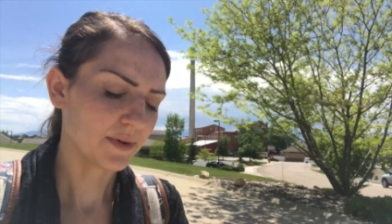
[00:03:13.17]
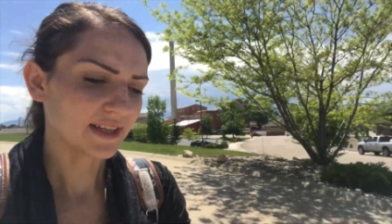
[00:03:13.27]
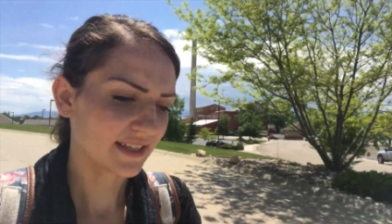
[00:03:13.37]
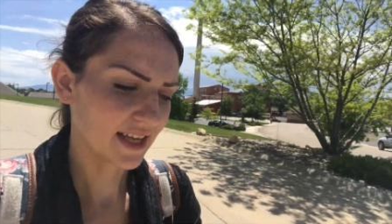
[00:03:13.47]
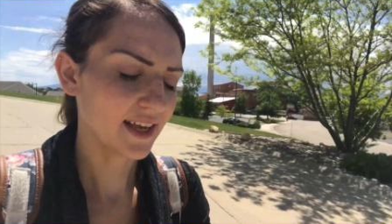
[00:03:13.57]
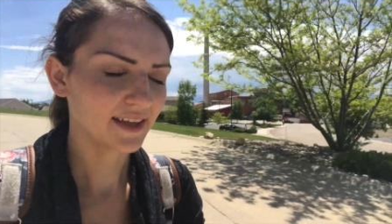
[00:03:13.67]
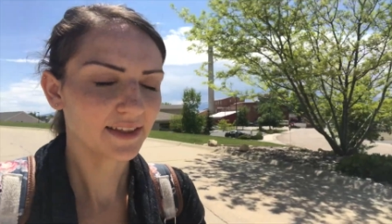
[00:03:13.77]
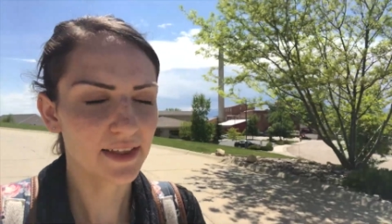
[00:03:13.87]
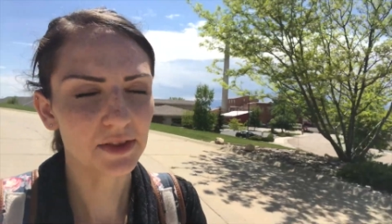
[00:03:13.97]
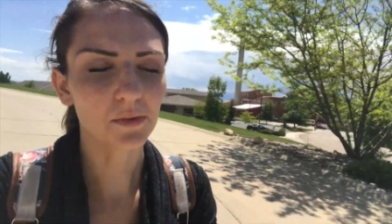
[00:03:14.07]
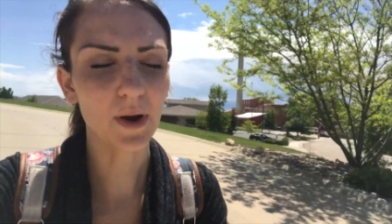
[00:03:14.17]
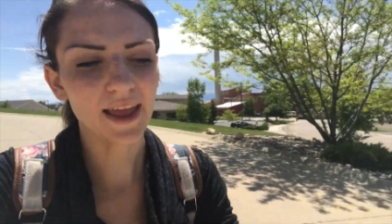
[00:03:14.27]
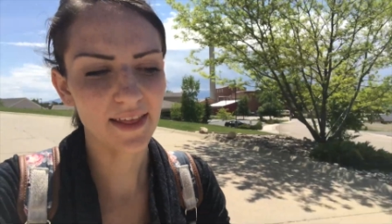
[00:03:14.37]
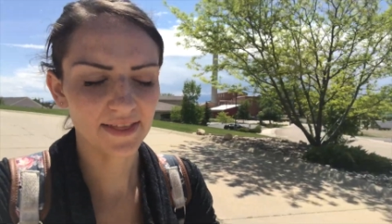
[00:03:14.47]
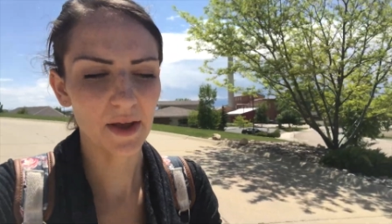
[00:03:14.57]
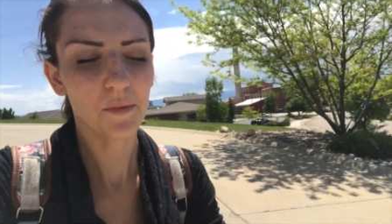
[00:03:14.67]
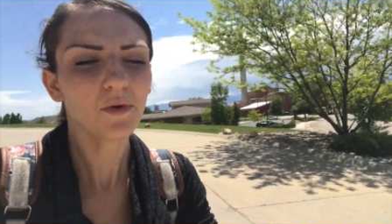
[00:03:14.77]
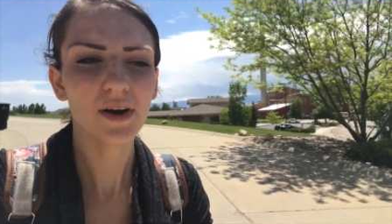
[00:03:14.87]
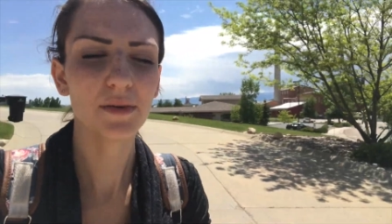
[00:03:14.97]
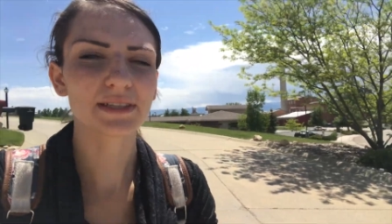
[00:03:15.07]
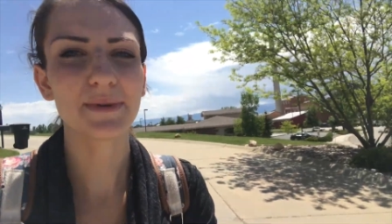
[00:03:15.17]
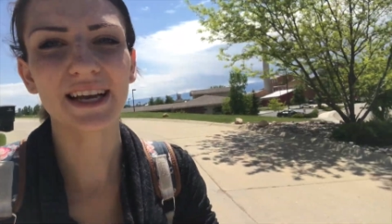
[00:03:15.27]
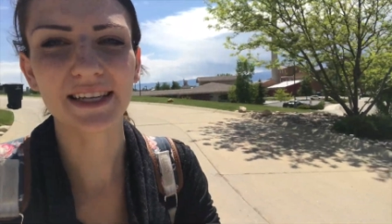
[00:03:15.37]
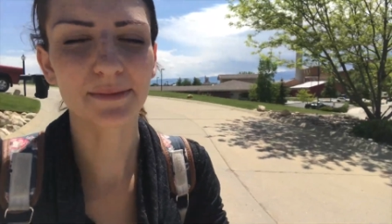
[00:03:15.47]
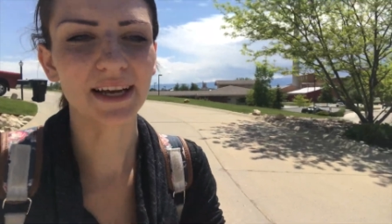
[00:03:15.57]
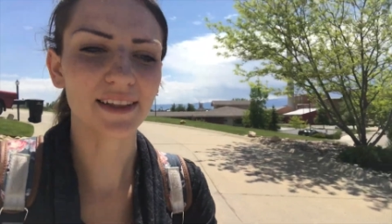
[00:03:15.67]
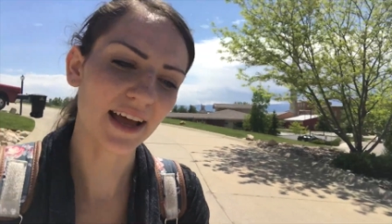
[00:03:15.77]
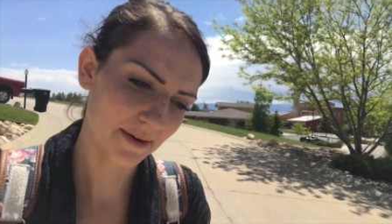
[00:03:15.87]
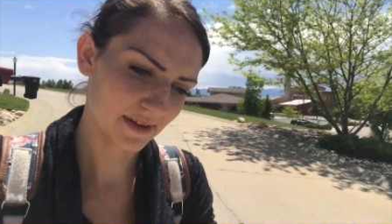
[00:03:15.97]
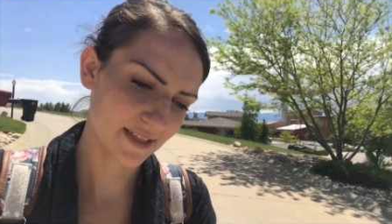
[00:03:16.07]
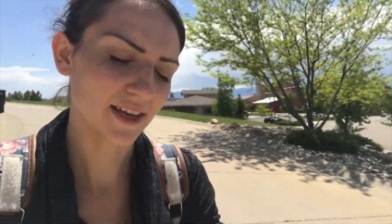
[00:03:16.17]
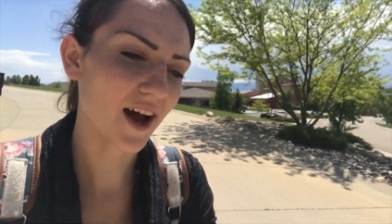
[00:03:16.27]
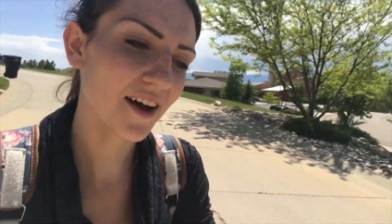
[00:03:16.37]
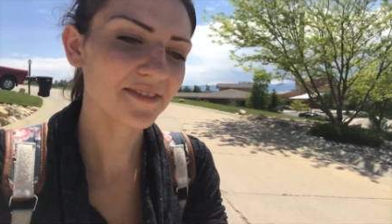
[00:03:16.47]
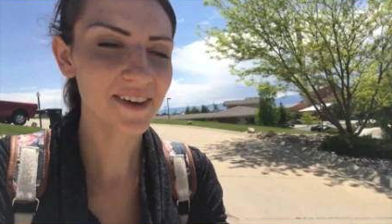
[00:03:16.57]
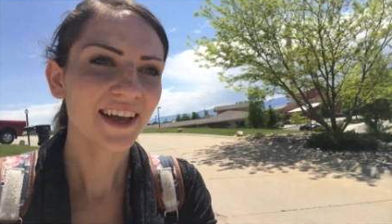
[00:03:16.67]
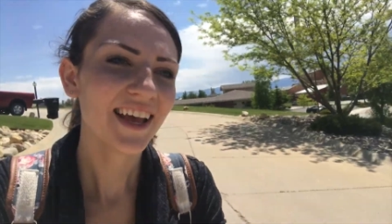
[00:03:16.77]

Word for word: was the way that they wore was because my alignment's off.